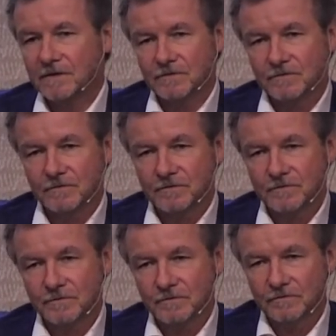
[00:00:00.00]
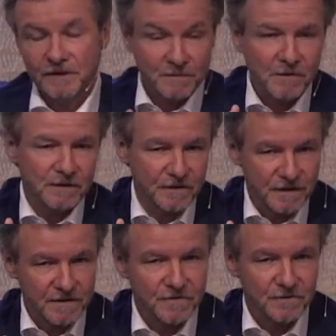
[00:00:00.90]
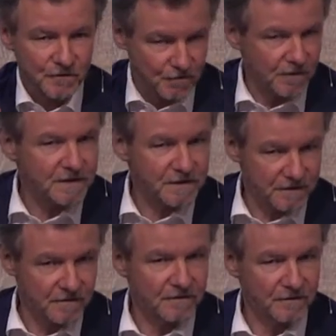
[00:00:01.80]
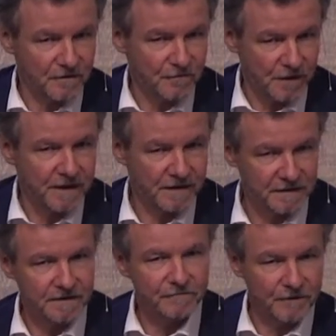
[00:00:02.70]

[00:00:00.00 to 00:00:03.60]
to, to, respond, in a sense, to your question the way I did,